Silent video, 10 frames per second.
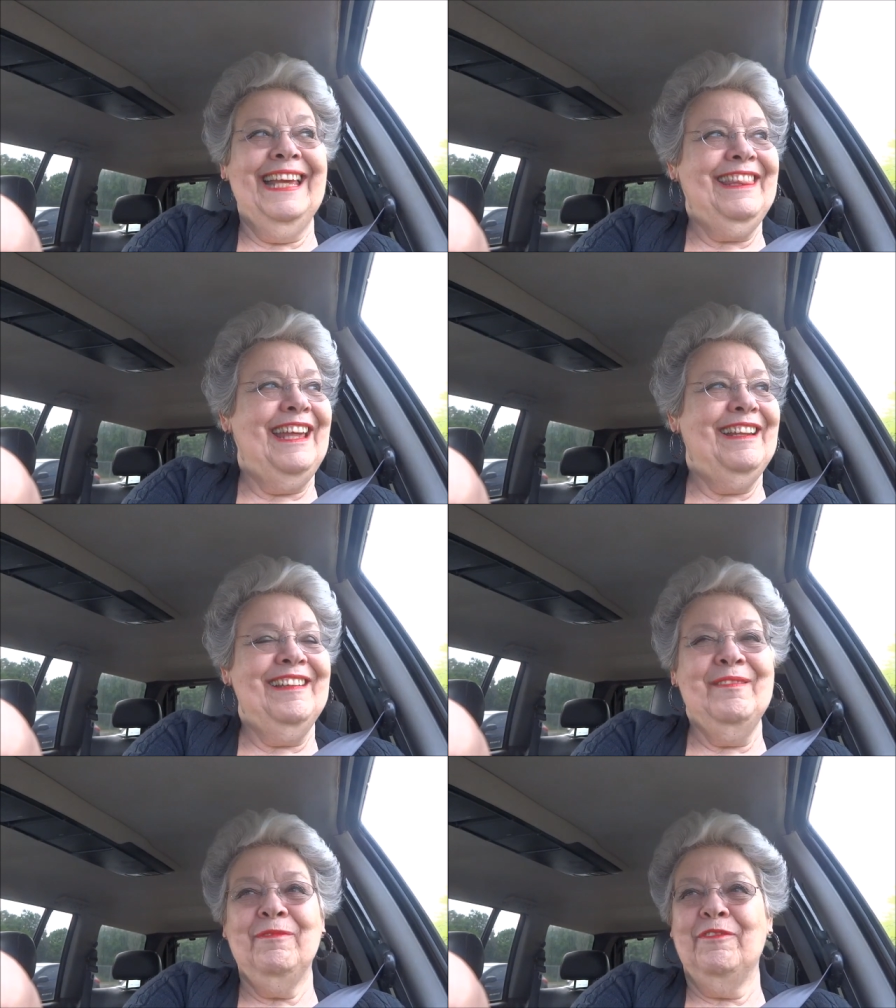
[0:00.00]
get that
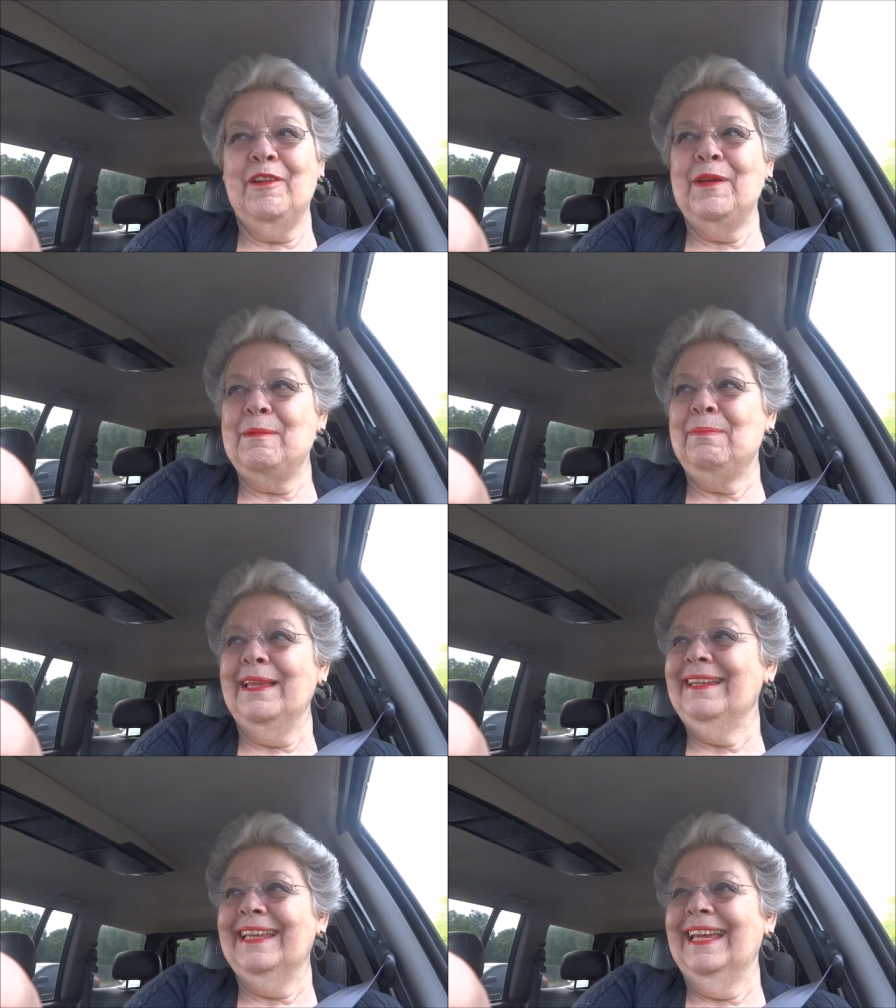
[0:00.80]
flowing
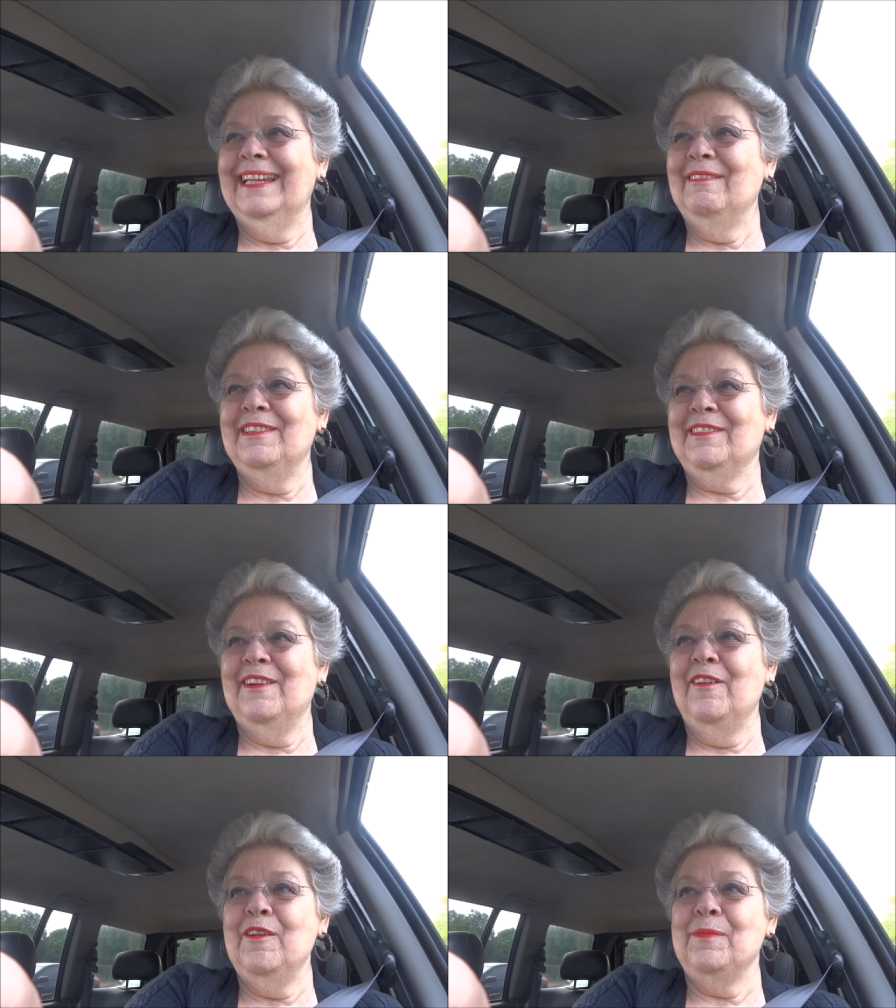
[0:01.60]
blood again? It was
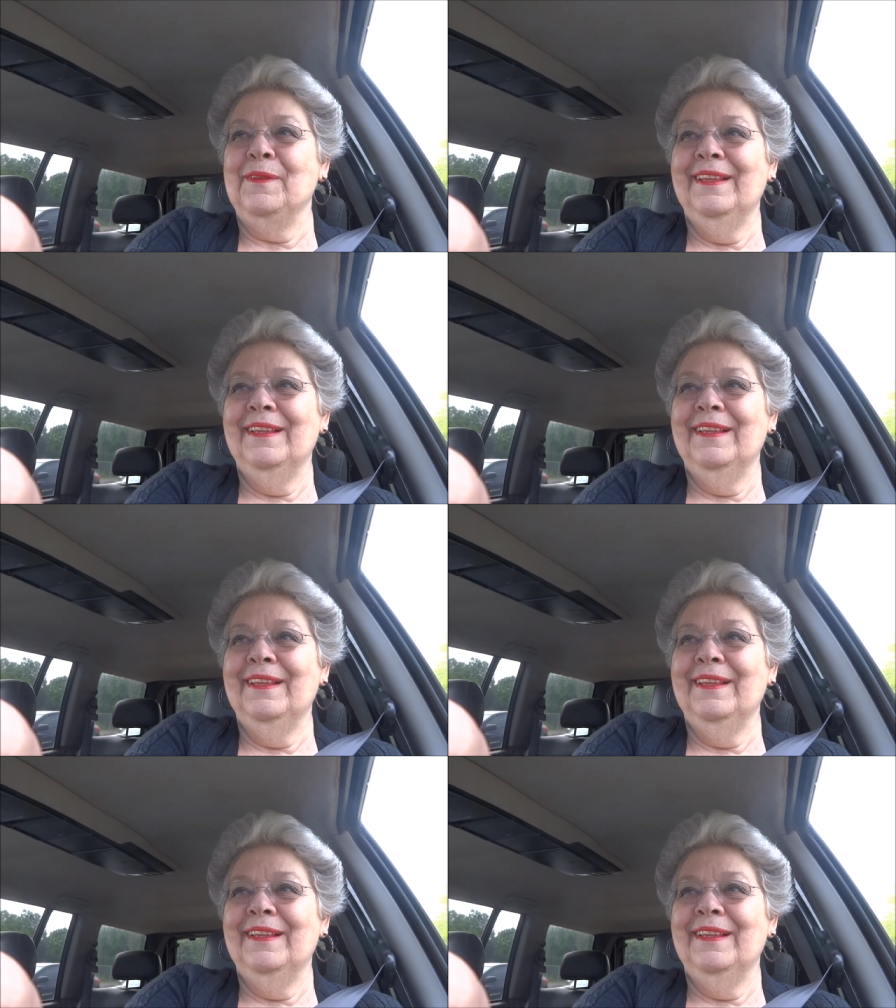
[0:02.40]
horrible.